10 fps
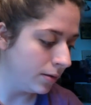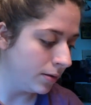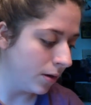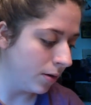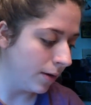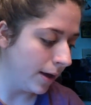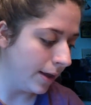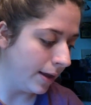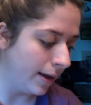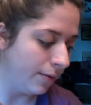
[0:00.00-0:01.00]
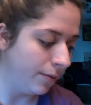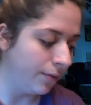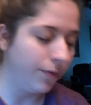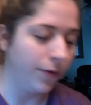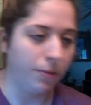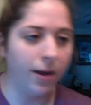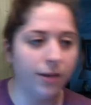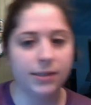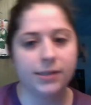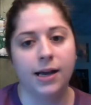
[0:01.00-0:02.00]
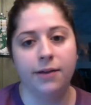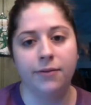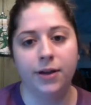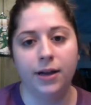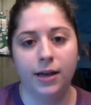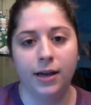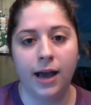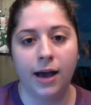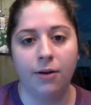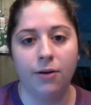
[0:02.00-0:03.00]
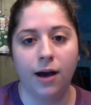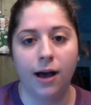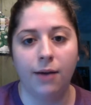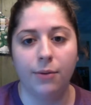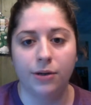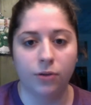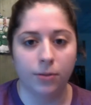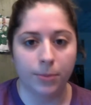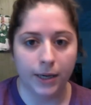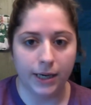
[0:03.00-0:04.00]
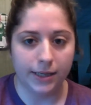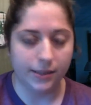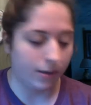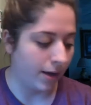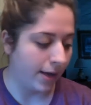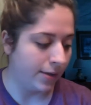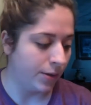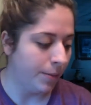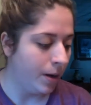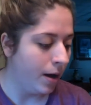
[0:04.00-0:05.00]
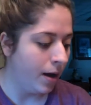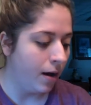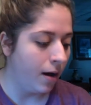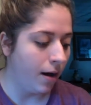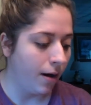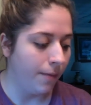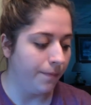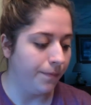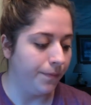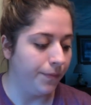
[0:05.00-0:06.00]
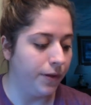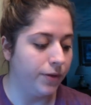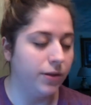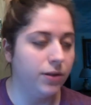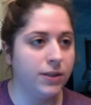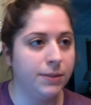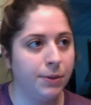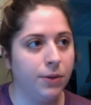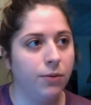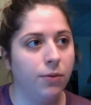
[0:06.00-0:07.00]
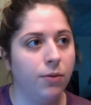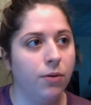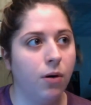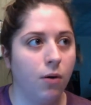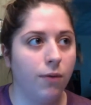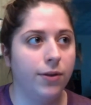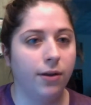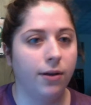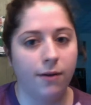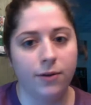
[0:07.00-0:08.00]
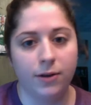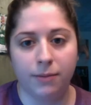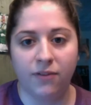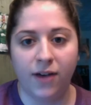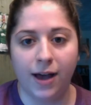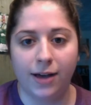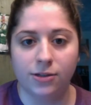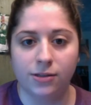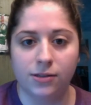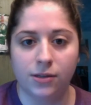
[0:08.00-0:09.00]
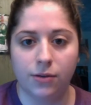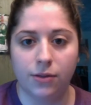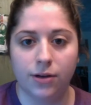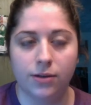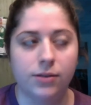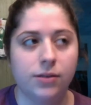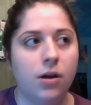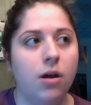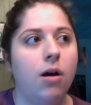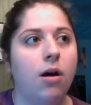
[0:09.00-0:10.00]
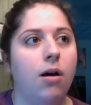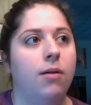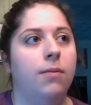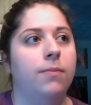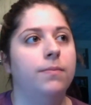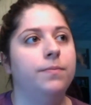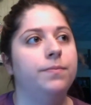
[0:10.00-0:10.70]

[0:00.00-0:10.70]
and then for the politics side of it and how I would incorporate it into the classroom, there's a dispute over the governing faction. So there's, um,